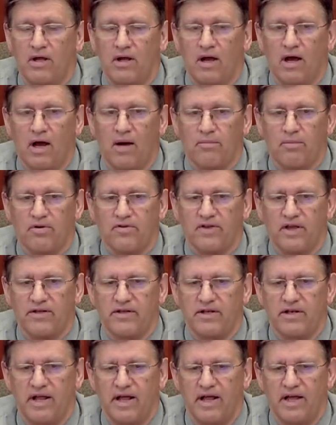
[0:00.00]

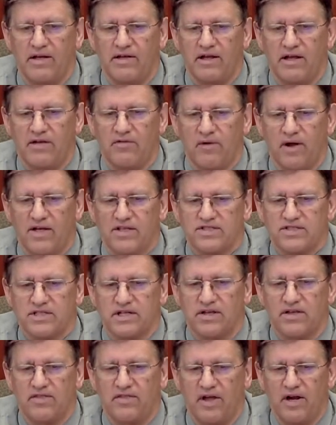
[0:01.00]
presented and addressed
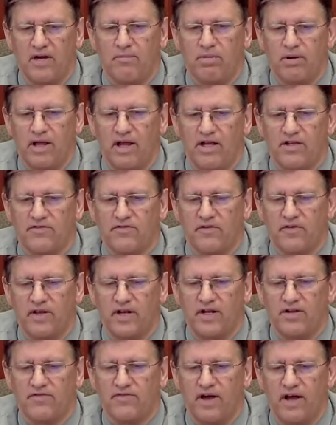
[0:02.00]
their plans for the
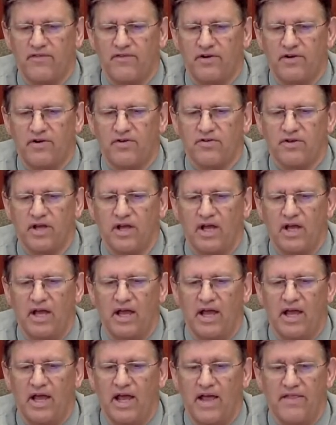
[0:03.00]
next 5 years.
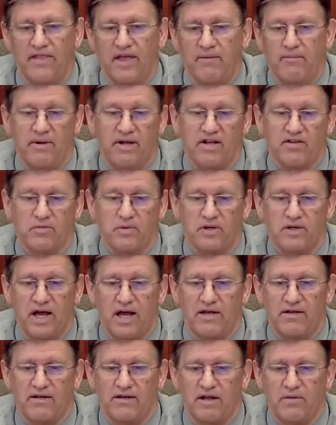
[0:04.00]
And then because we'd
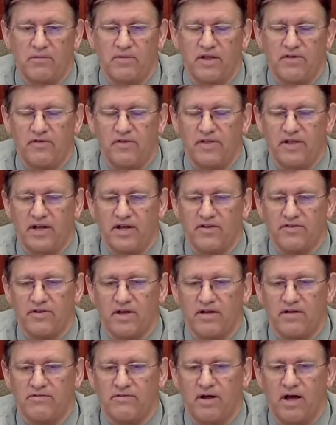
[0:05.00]
gotten done with everything else
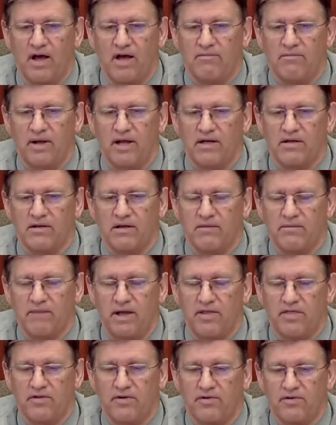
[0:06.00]
on May
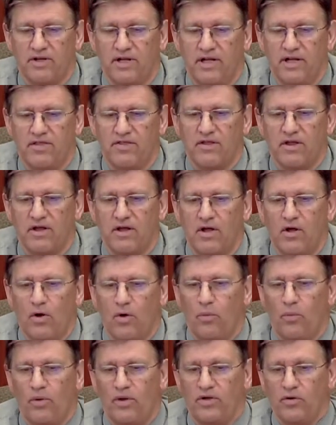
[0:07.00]
13th,
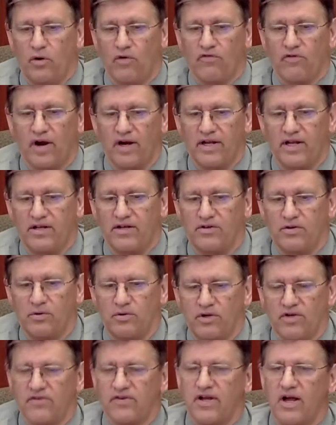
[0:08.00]
we dove right into,
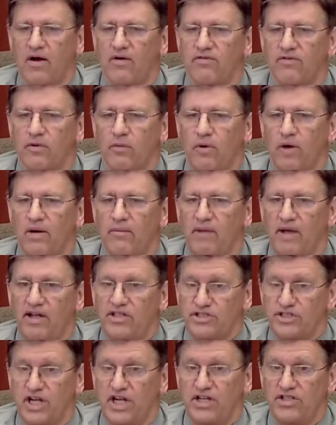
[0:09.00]
does the council want to make
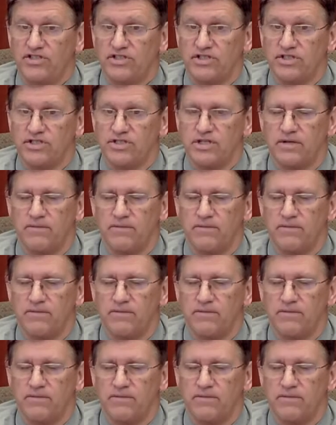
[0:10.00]
changes?